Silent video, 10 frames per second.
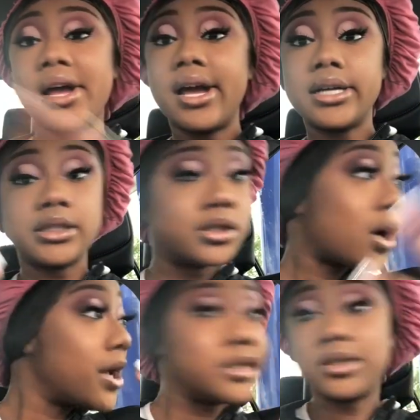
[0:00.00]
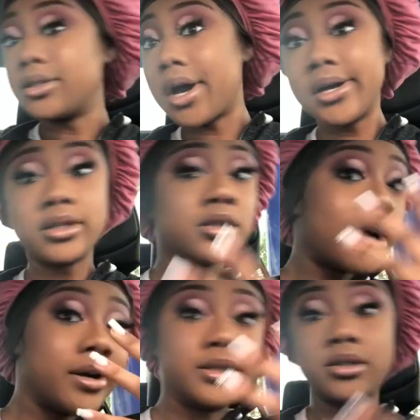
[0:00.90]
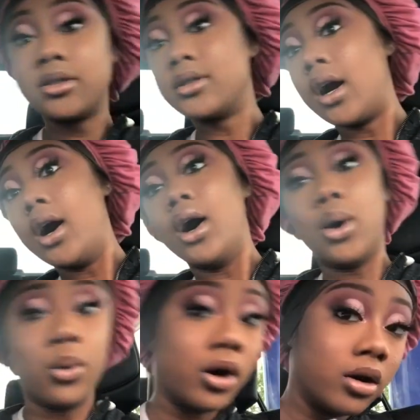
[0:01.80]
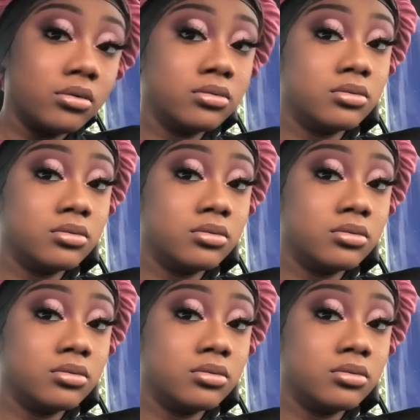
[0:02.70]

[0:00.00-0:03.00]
Hey, hey, hey, hey. Whoa.